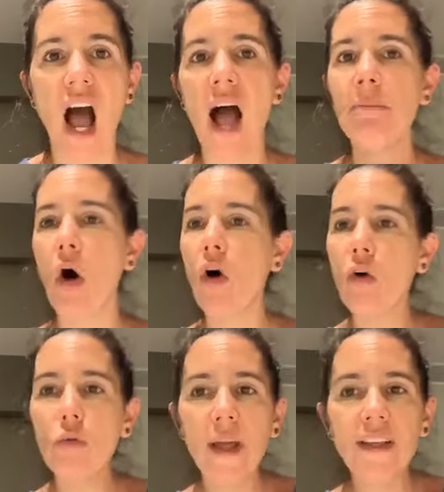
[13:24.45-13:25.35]
I'm
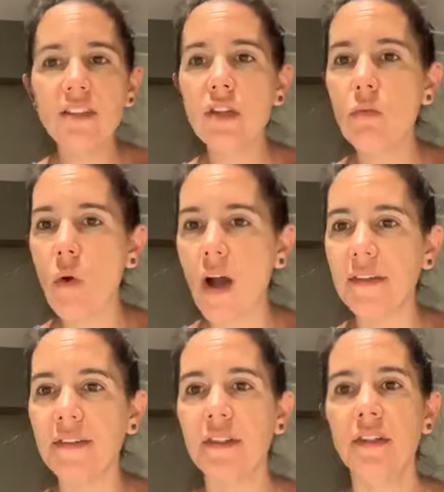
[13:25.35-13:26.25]
always the
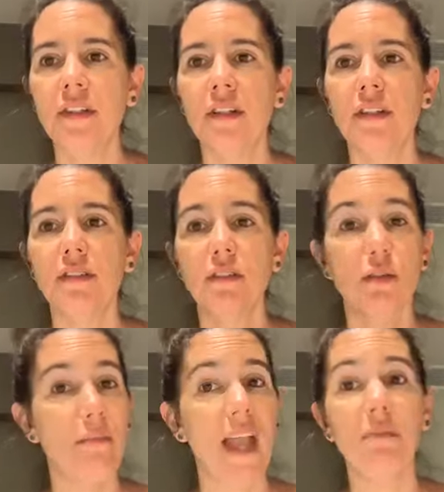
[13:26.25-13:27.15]
one
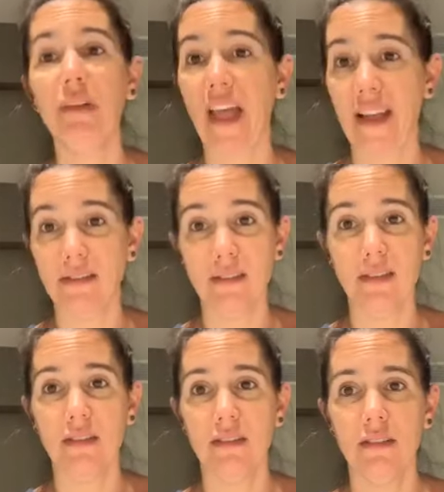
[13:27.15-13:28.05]
to make plans.